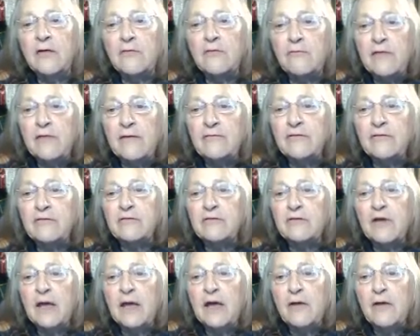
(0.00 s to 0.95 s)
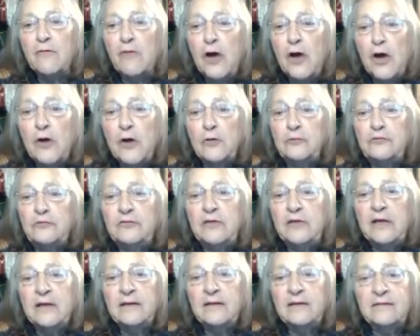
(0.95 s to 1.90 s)
rivers, roads,
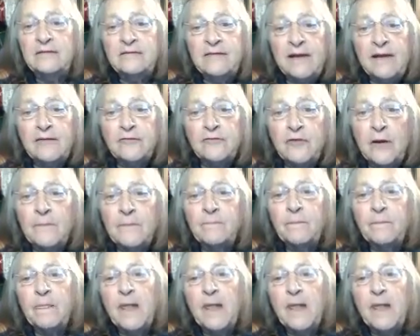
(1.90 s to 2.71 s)
etc.,